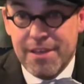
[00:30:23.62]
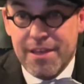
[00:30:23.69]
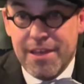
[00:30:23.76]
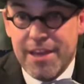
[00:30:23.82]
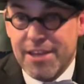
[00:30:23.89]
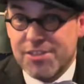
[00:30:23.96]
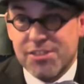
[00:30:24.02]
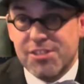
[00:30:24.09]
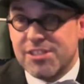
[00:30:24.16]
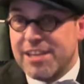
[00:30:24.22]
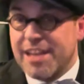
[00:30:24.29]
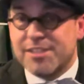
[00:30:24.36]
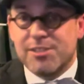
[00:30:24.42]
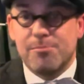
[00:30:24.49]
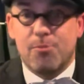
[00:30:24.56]
It just
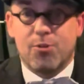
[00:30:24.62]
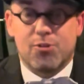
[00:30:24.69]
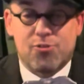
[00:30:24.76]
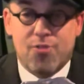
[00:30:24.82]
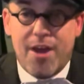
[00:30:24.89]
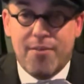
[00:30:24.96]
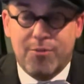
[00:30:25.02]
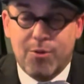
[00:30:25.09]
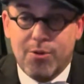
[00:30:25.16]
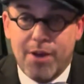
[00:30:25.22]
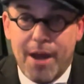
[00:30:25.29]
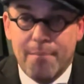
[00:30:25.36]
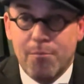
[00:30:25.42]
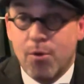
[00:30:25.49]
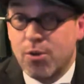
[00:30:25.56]
led to more travel
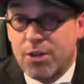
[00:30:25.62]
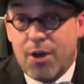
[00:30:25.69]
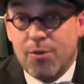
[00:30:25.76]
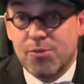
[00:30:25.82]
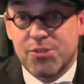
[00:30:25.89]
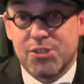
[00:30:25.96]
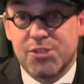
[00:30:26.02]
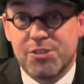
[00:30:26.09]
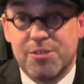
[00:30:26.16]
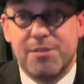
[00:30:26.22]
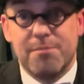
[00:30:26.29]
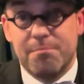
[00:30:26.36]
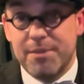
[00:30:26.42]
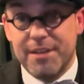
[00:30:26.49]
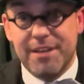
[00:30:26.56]
and more cultures
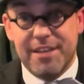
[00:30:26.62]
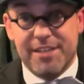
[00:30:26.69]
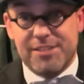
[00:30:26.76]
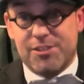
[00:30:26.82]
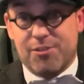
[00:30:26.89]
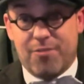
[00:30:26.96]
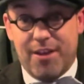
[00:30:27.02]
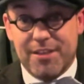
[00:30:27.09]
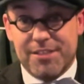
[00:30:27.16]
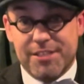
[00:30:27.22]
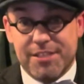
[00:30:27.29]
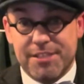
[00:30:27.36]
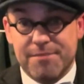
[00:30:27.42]
being integrated.